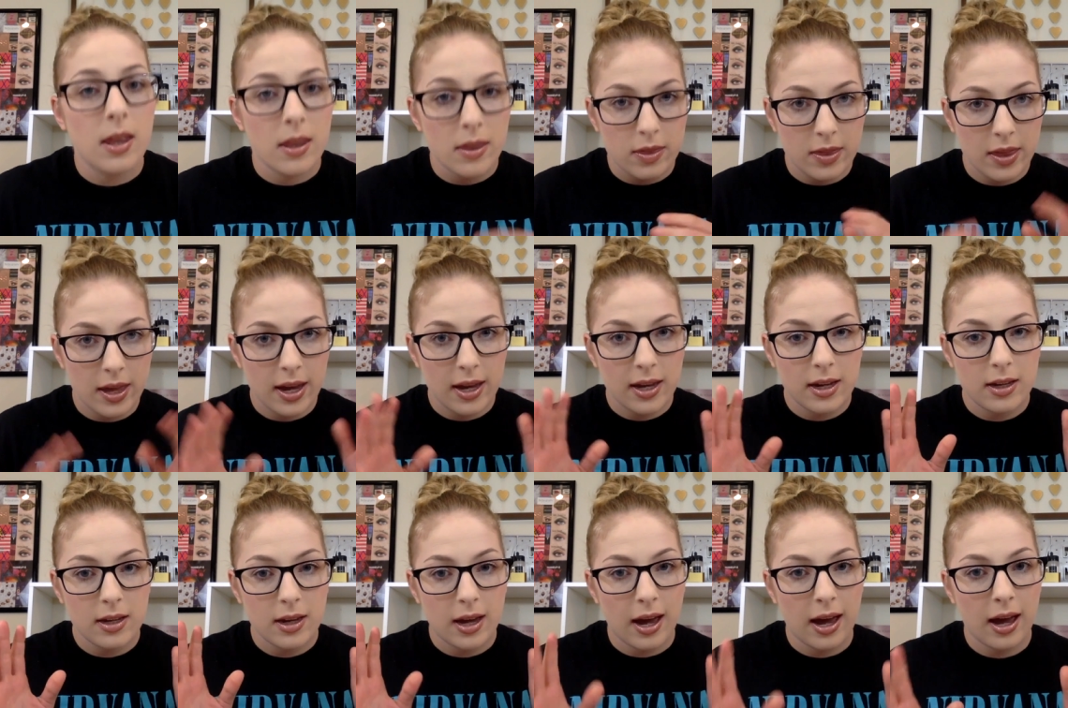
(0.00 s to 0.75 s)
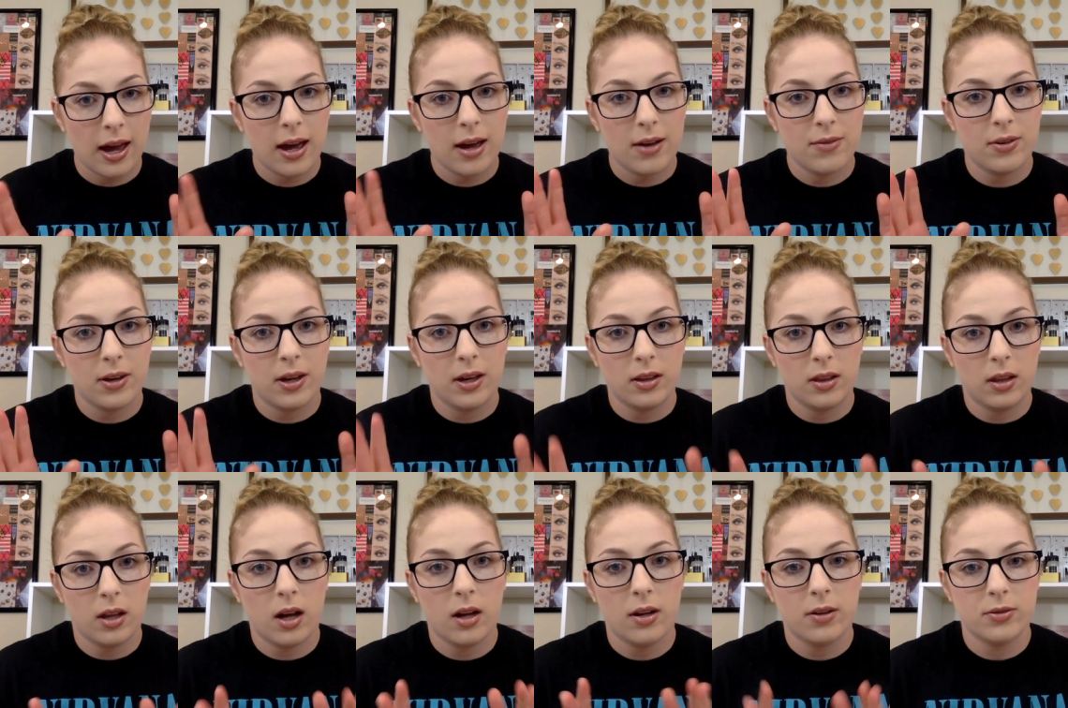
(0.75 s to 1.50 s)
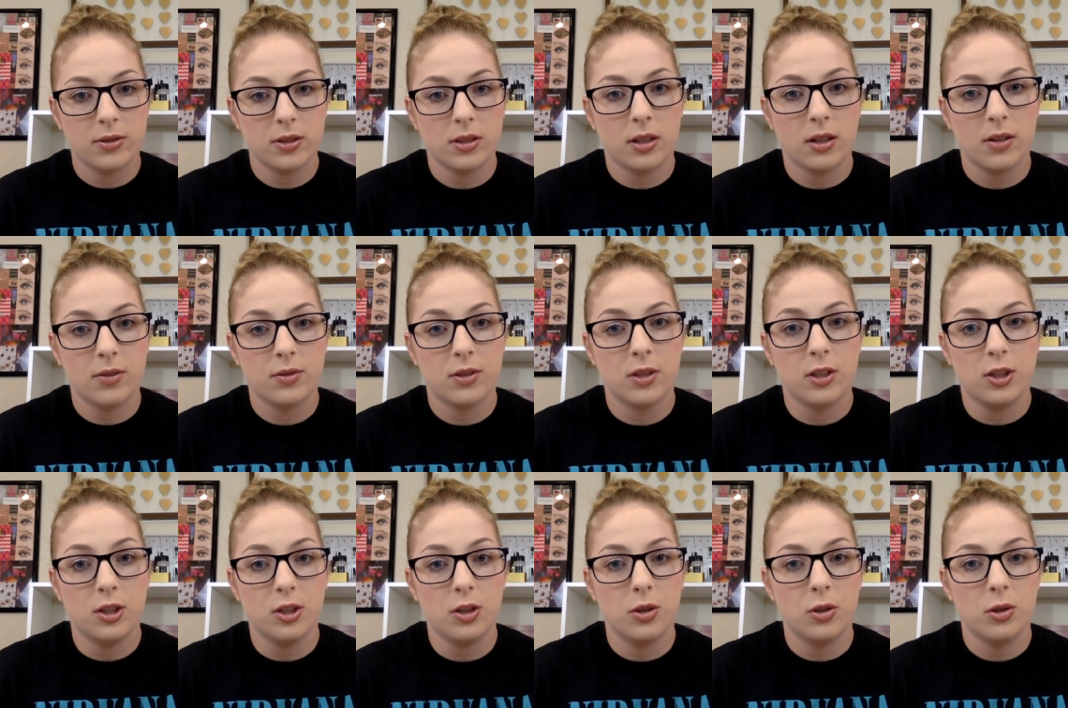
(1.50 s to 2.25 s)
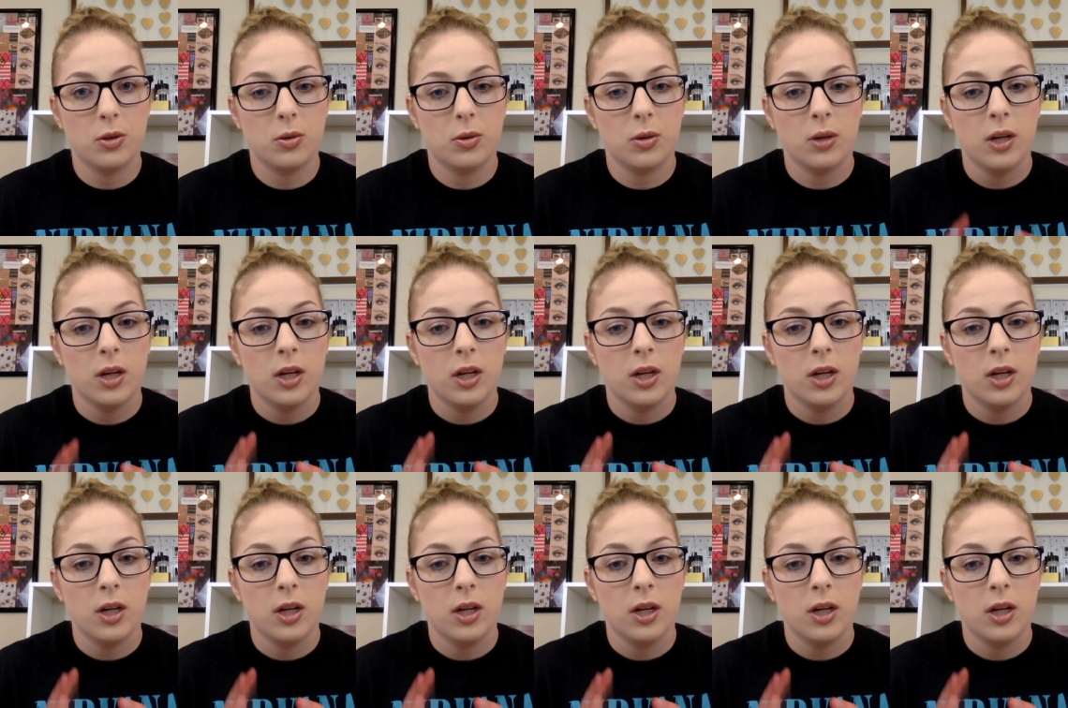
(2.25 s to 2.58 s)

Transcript: they have a lot of stuff to do